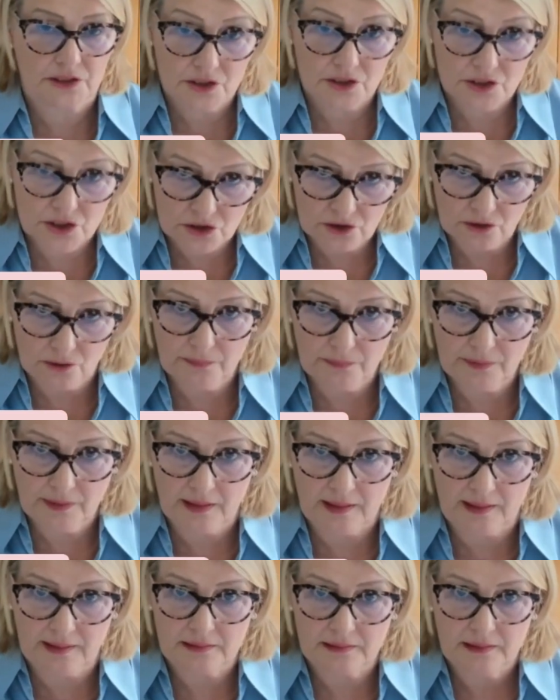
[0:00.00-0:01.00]
To stop
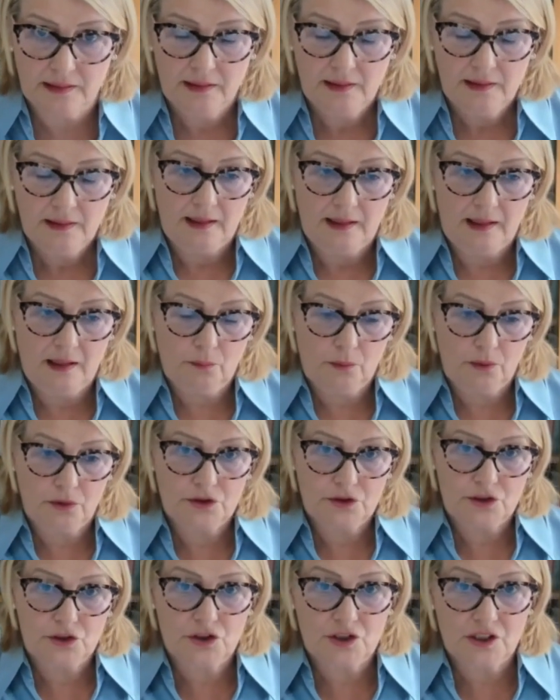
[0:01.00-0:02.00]
that, I
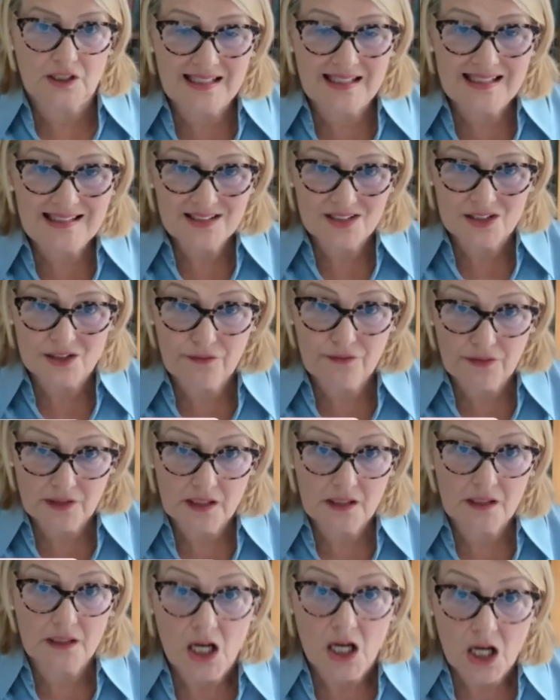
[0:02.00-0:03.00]
wanted to
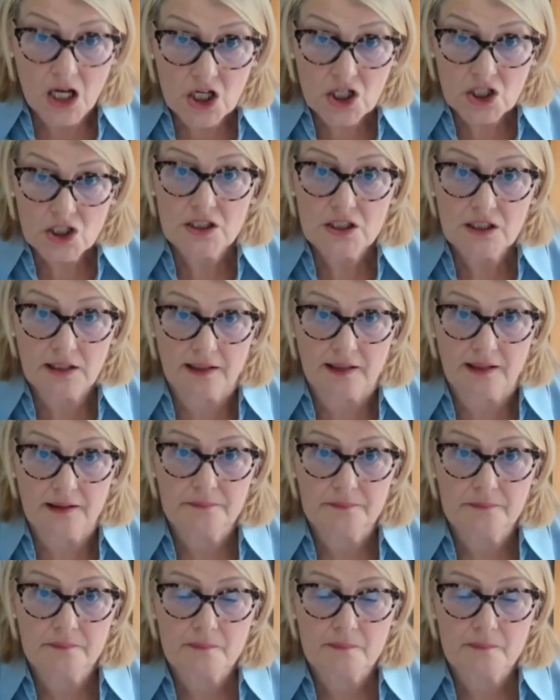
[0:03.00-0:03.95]
intervene early